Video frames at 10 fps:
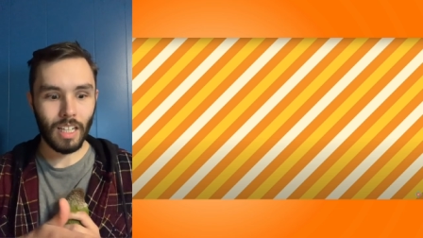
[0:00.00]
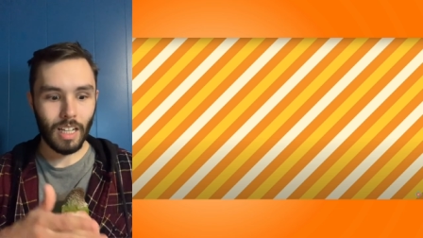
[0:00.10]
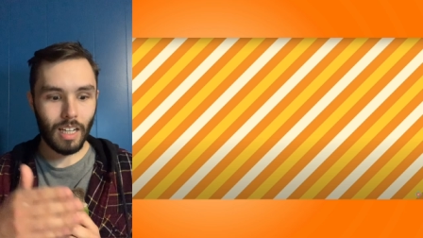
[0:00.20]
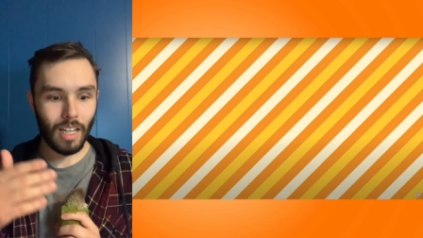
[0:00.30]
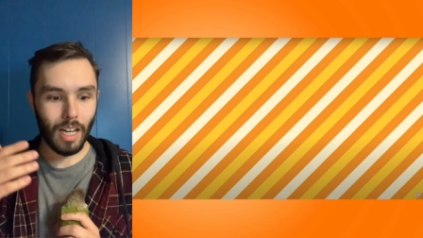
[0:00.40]

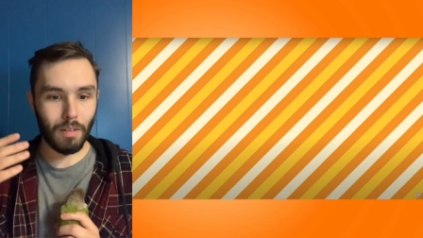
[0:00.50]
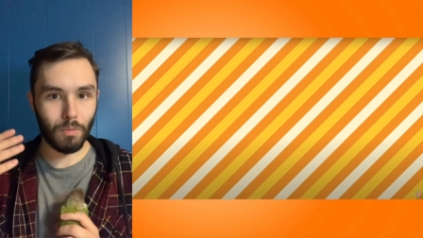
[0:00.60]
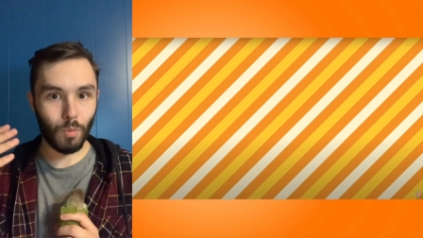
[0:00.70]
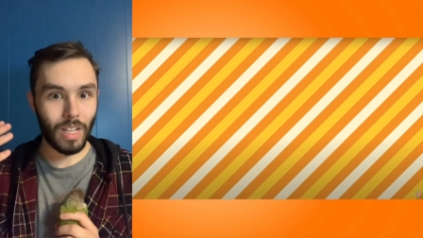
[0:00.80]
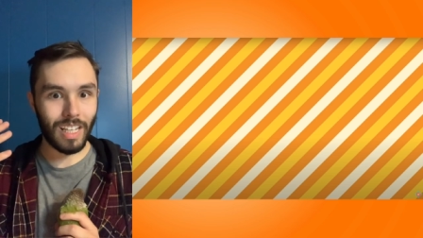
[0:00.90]

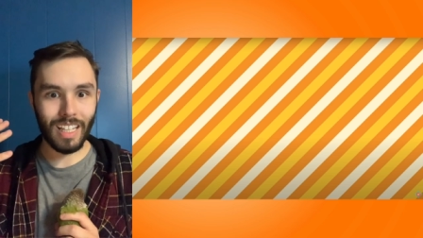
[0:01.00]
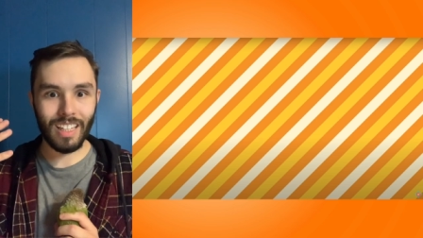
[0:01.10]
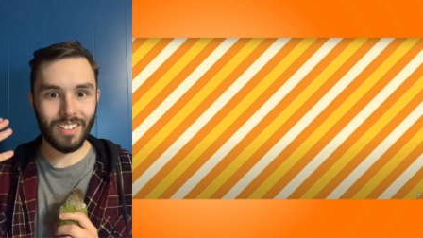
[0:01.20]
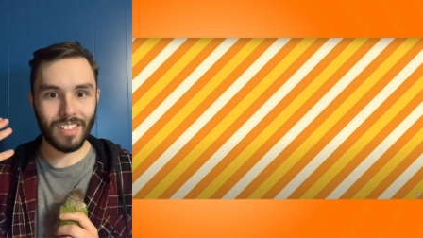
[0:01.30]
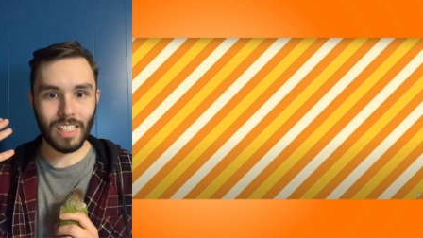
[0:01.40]
Um, we
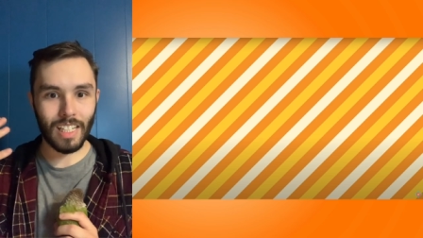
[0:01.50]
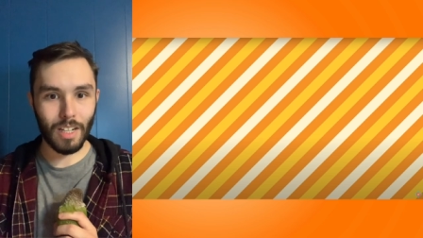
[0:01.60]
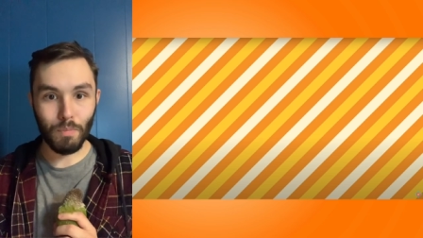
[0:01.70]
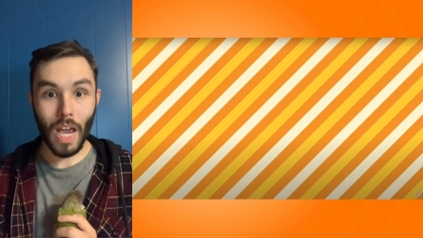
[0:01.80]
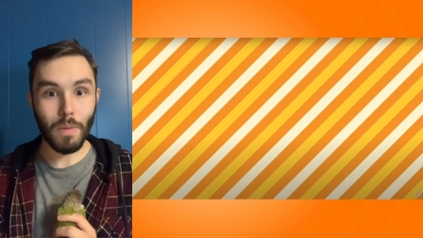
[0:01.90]
either see it
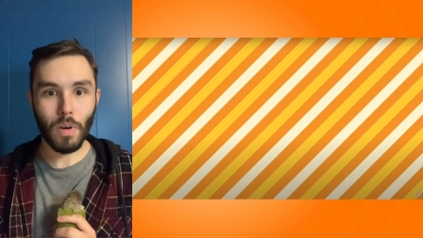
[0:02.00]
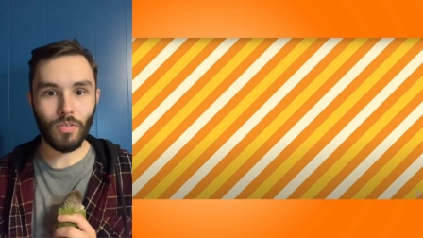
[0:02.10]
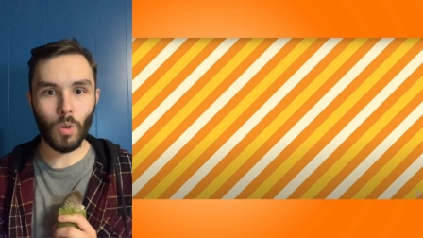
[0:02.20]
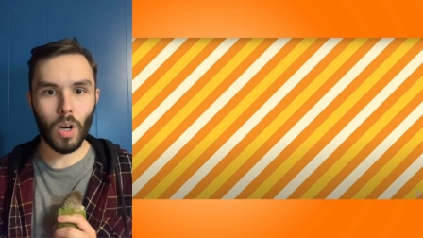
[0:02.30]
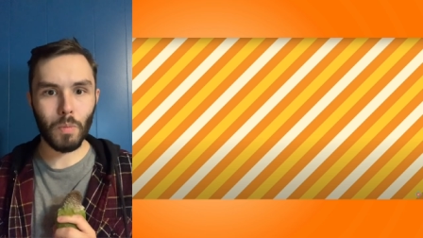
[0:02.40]
in paper
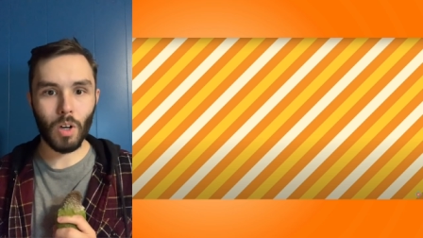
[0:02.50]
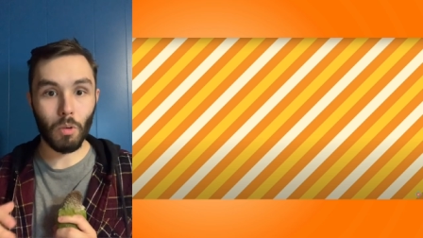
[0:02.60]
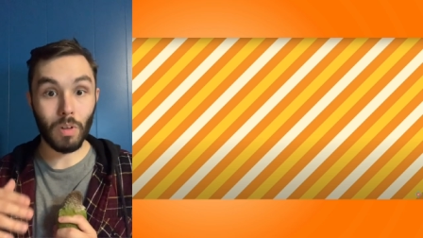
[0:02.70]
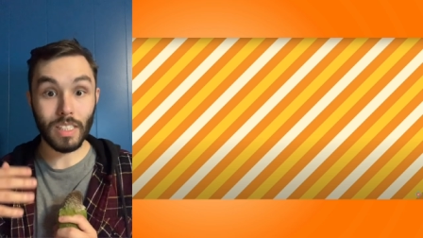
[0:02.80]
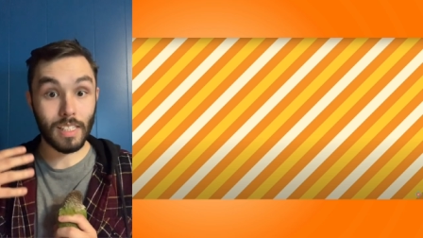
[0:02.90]
form or
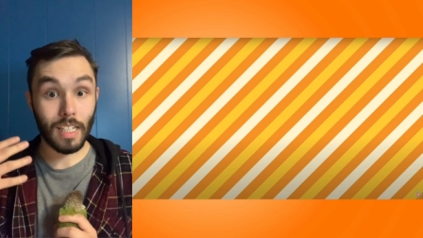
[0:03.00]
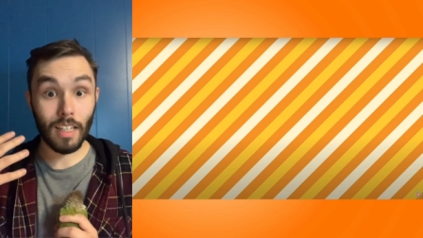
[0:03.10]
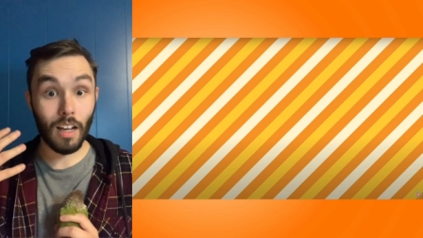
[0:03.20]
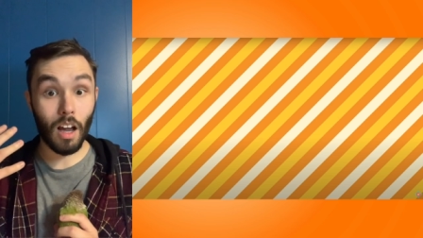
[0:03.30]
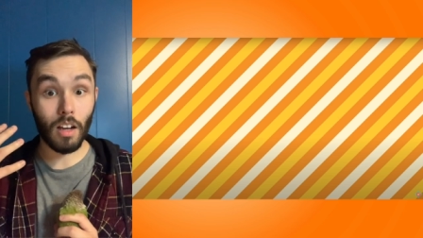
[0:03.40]
we'll see
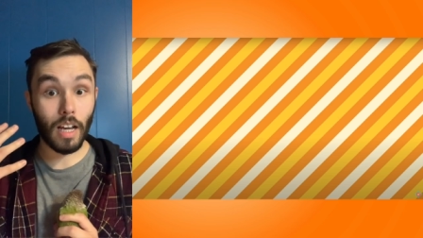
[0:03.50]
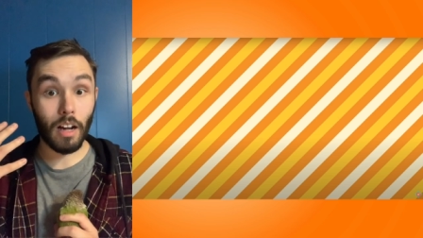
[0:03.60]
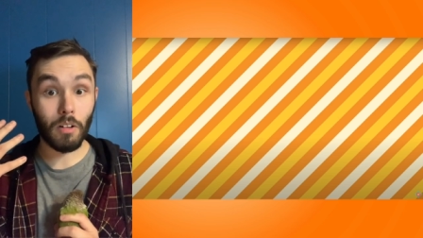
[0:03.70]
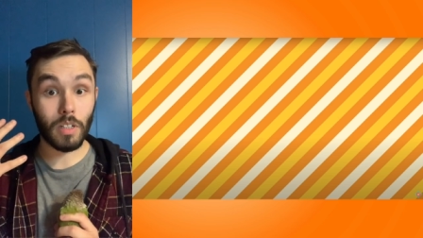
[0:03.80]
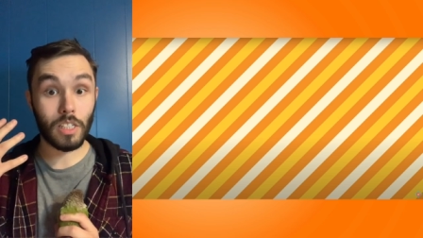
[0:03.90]
it on
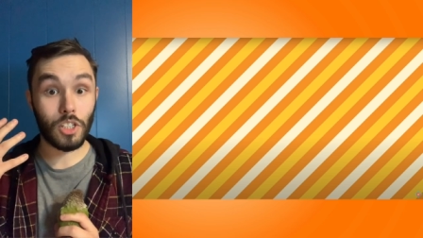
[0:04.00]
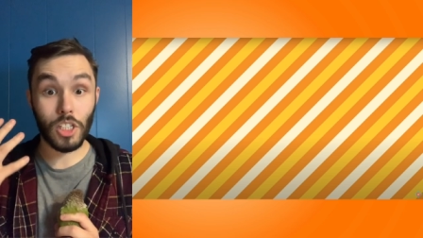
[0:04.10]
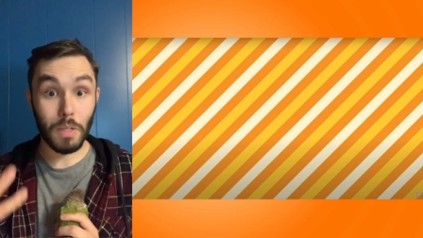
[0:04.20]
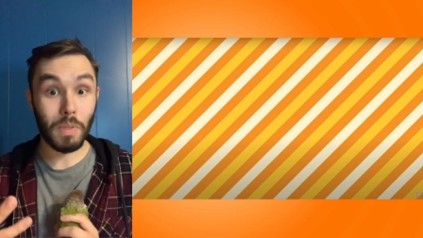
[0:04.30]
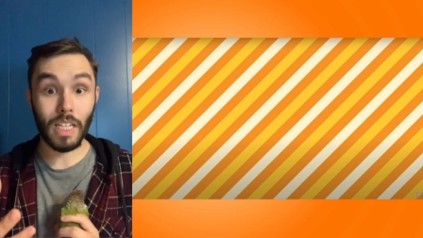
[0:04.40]
our
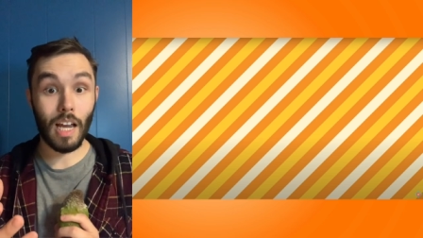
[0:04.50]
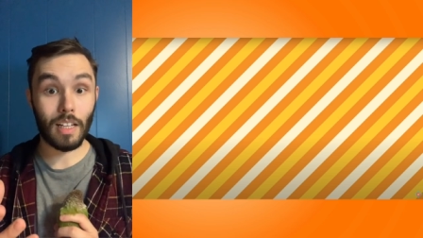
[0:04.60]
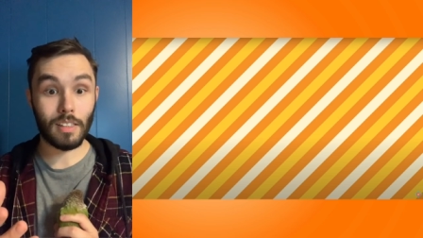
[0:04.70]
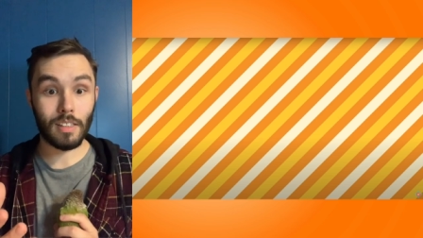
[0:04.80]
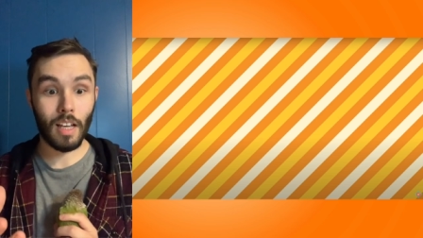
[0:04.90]

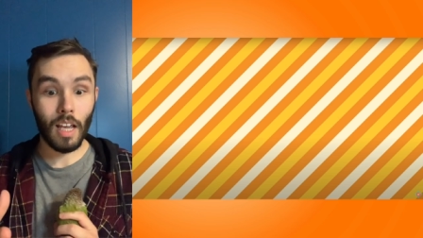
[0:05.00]
GPS.